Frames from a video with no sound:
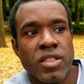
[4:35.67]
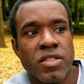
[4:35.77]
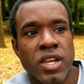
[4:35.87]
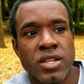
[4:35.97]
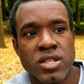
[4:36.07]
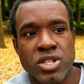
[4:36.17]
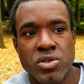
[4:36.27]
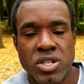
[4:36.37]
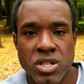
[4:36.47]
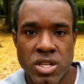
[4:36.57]
things that you
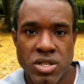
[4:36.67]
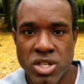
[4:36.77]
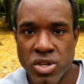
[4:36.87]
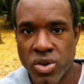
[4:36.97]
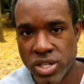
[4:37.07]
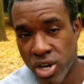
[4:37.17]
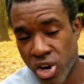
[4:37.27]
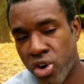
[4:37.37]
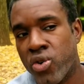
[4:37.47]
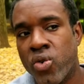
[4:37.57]
need to consider as a
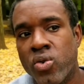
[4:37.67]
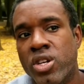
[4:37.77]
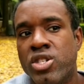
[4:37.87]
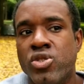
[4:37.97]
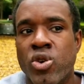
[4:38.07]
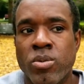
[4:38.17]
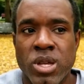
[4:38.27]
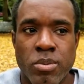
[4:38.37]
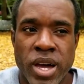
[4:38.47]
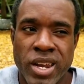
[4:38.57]
hurdle is
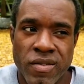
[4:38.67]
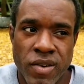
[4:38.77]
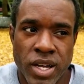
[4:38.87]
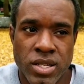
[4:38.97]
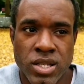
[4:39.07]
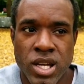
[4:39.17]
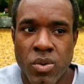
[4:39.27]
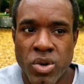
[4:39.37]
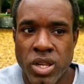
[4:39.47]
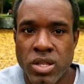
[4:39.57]
normally bad advice, and I
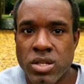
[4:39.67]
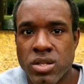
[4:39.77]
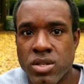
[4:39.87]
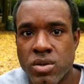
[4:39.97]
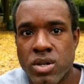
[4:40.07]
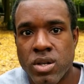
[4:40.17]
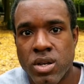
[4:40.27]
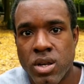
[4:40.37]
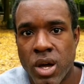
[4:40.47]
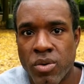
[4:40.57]
wouldn't listen to it.
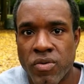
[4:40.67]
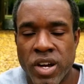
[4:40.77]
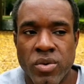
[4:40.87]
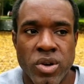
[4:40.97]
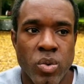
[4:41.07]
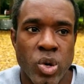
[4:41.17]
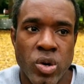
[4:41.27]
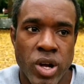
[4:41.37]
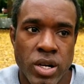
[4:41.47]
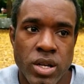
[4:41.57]
I would find a way to work
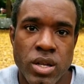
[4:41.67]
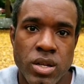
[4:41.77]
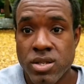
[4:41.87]
around it.